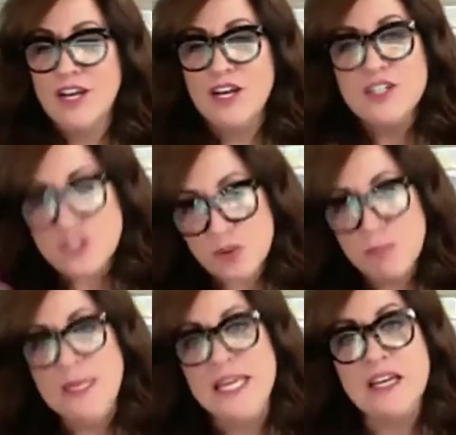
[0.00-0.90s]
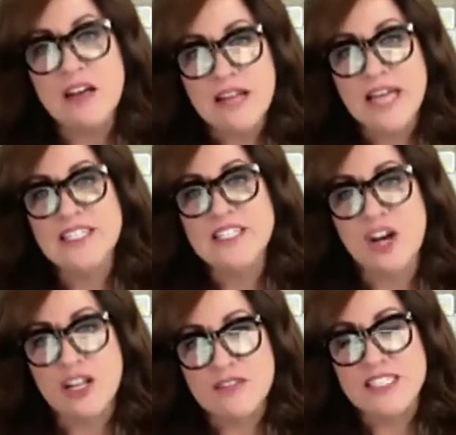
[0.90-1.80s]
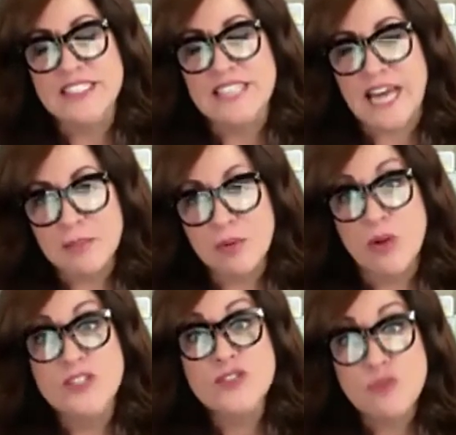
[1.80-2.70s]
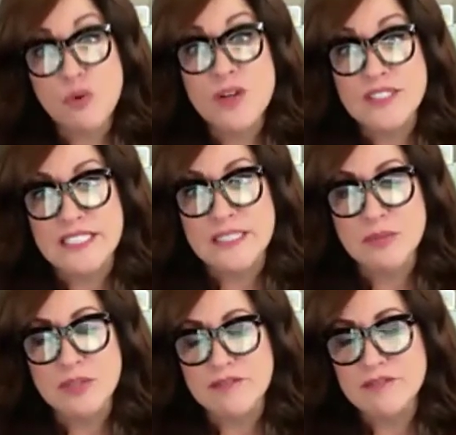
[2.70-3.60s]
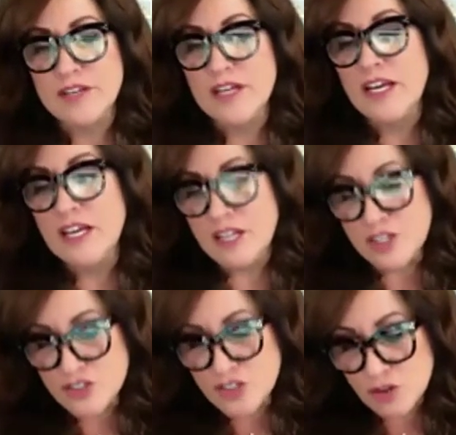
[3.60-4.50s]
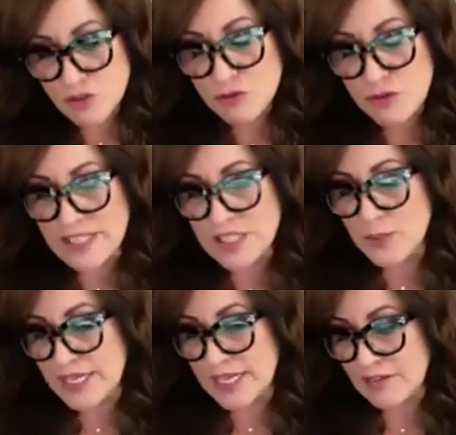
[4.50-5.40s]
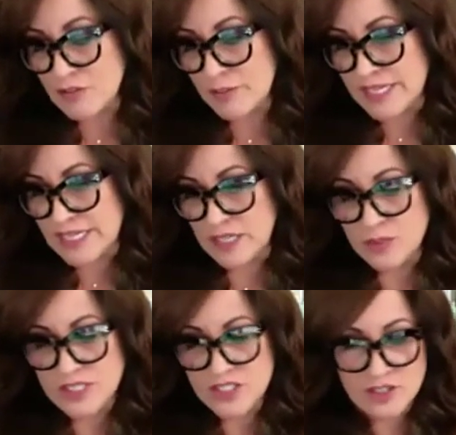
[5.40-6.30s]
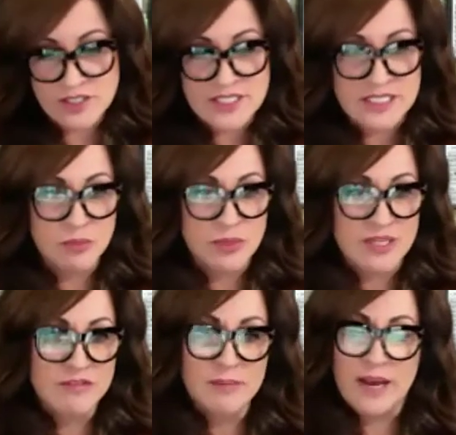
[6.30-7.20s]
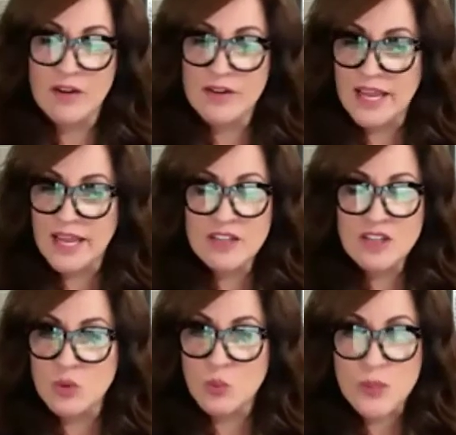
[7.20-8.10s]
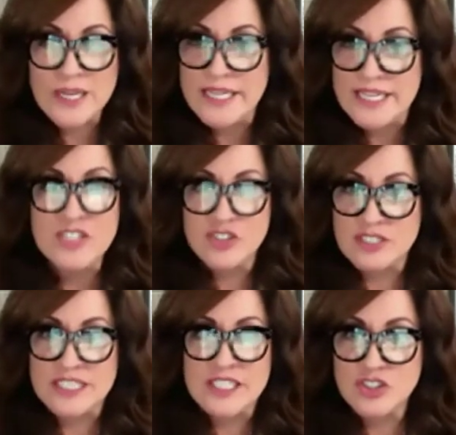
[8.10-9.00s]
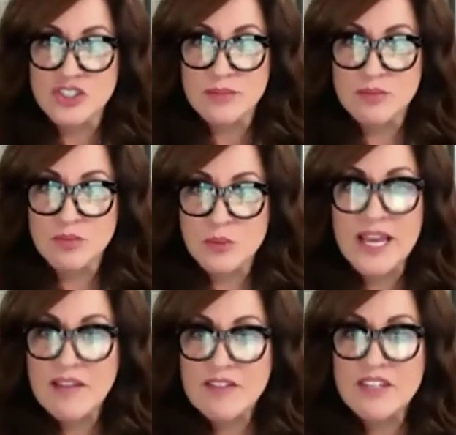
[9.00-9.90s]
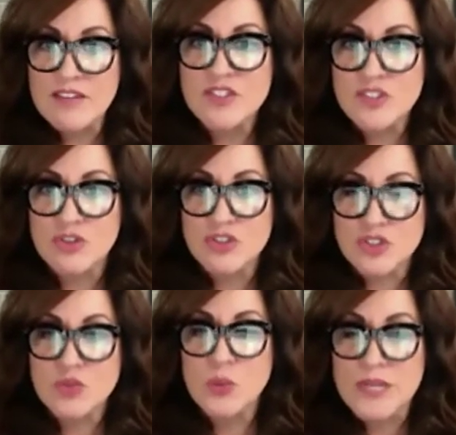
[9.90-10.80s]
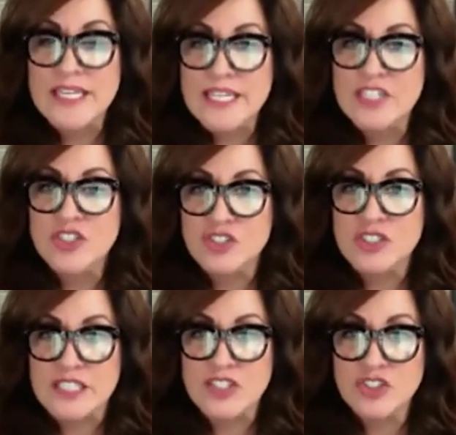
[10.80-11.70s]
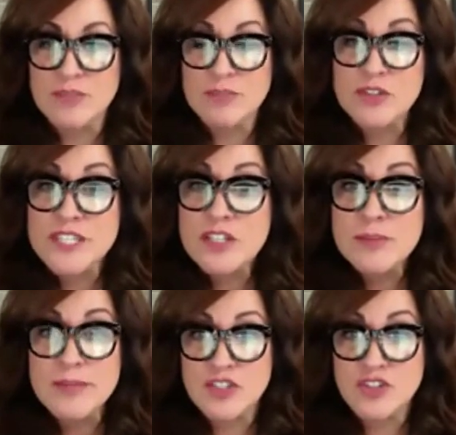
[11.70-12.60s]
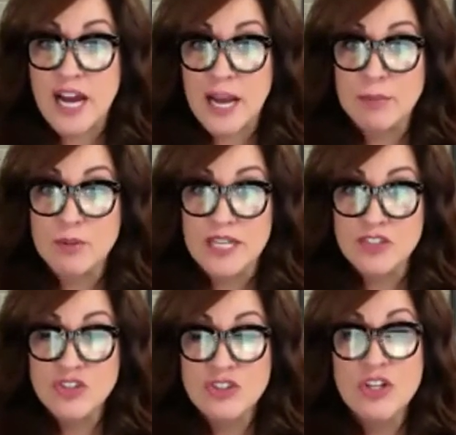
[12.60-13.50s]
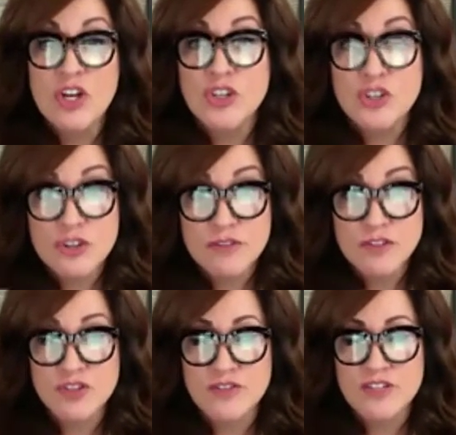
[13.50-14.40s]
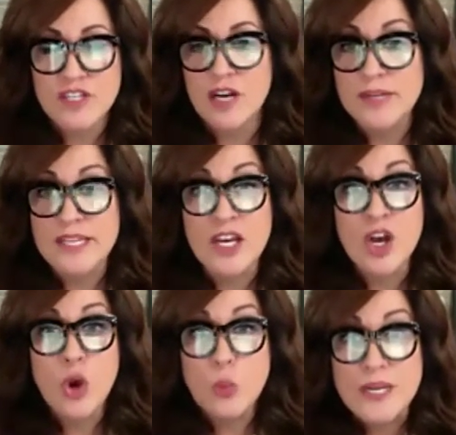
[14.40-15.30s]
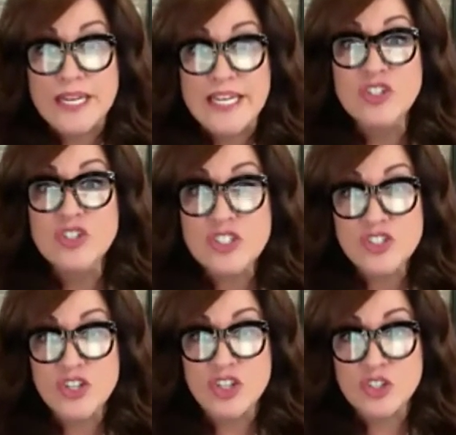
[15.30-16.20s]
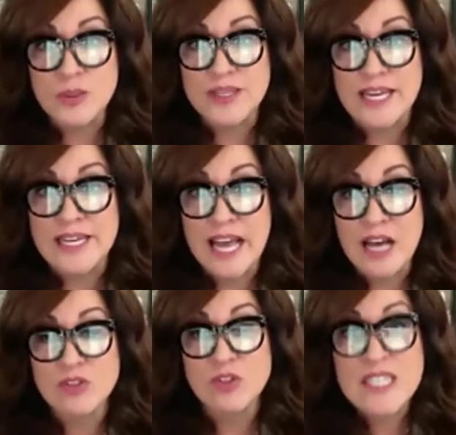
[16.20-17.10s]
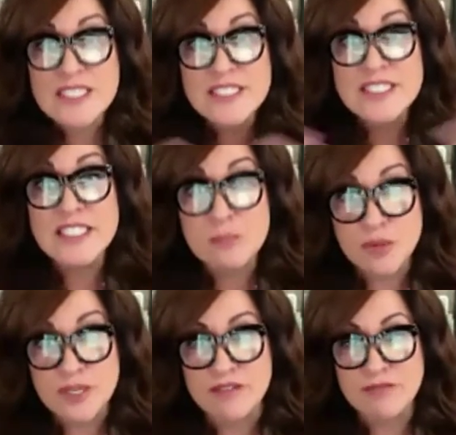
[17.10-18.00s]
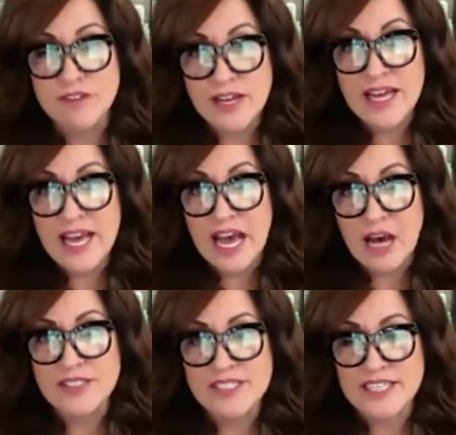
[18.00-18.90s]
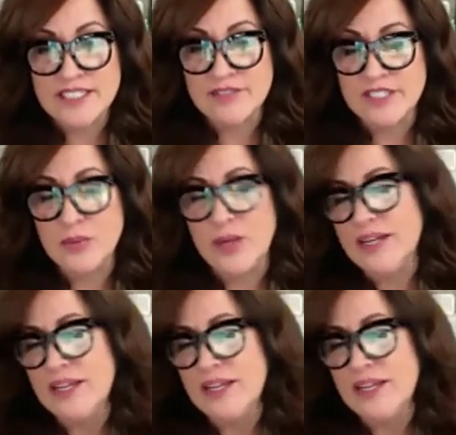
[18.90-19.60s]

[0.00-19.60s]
So me collecting all of these data points for the debrief. So finally, we get everybody in, we start the debrief about, hey, look, we need your leadership. We have enough soldiers. We need your leadership. You're here because you're high potential. You're the future of the company. We need you to start doing that now. So let's debrief how this activity went.